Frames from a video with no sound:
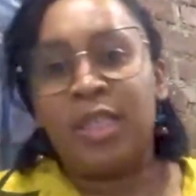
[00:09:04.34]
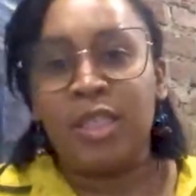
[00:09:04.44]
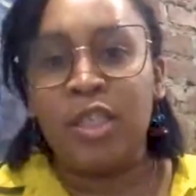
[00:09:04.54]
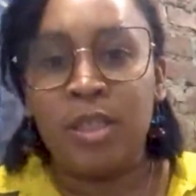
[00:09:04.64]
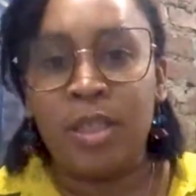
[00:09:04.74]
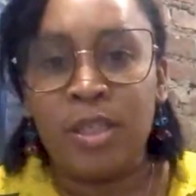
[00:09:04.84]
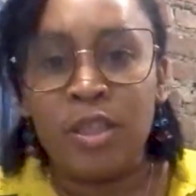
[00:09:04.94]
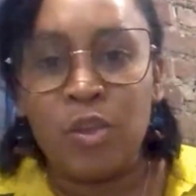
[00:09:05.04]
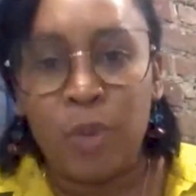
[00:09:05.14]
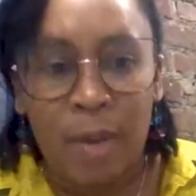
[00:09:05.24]
This is
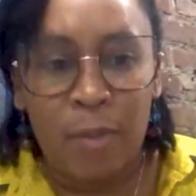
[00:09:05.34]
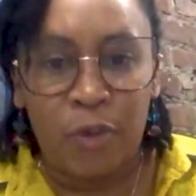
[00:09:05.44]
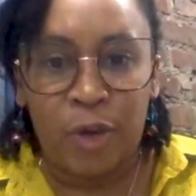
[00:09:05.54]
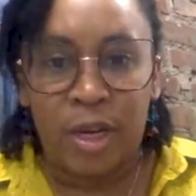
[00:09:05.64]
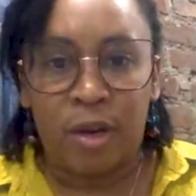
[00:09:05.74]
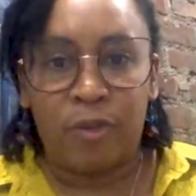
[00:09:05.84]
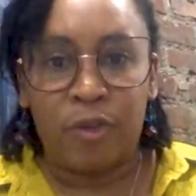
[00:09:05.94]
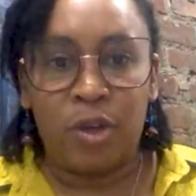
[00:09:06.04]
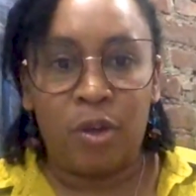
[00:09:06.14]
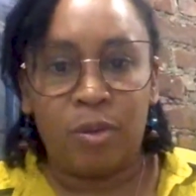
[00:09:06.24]
this is what I'm afraid
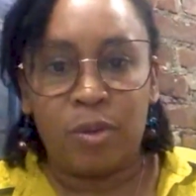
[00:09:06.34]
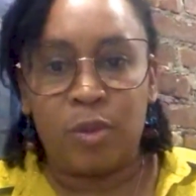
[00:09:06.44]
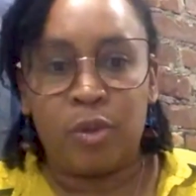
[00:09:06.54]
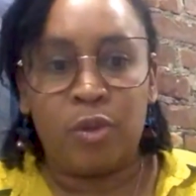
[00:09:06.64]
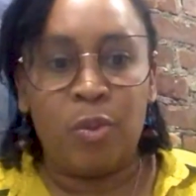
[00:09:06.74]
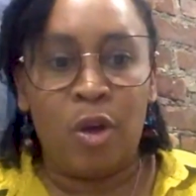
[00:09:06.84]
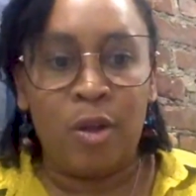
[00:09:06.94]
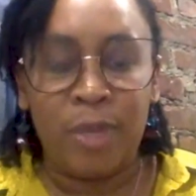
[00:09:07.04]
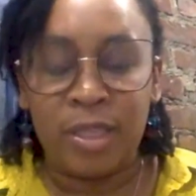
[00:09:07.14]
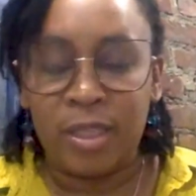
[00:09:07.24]
of. You know,
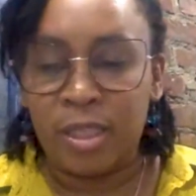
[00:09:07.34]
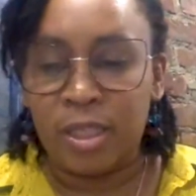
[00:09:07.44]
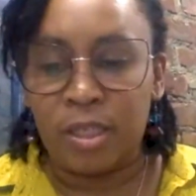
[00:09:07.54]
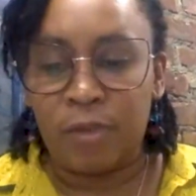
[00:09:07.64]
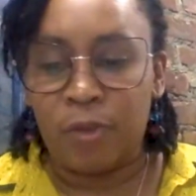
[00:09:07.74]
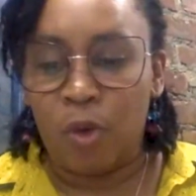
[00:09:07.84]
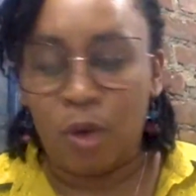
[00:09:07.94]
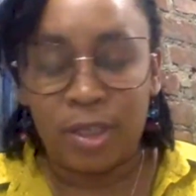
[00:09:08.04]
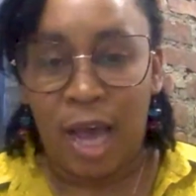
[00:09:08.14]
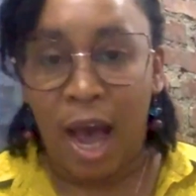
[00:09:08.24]
small businesses, of
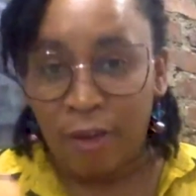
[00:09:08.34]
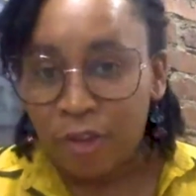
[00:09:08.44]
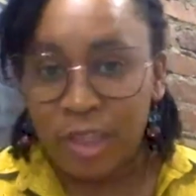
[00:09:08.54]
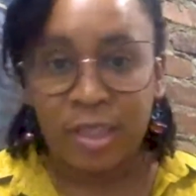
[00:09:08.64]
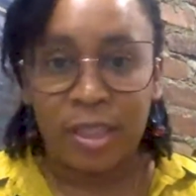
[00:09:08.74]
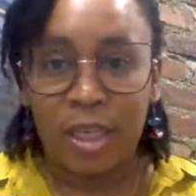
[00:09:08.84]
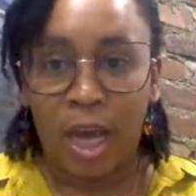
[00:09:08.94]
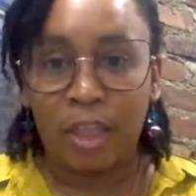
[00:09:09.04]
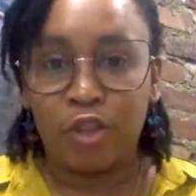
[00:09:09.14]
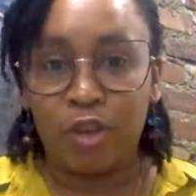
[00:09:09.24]
course, obviously
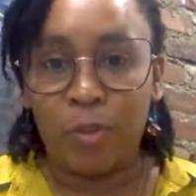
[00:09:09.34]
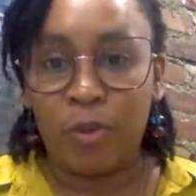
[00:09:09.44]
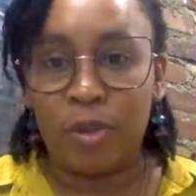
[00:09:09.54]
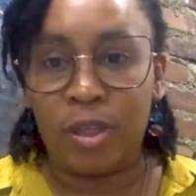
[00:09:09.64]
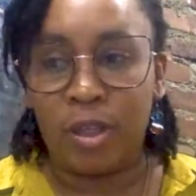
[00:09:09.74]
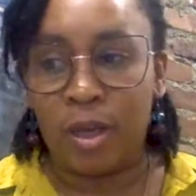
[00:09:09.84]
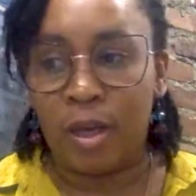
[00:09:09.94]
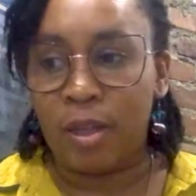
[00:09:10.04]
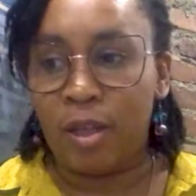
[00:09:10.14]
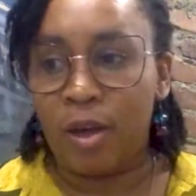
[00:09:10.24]
contribute to
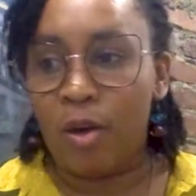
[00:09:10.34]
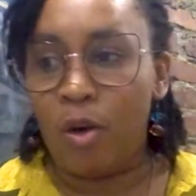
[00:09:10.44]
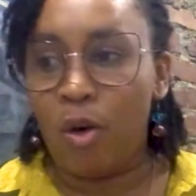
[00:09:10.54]
the the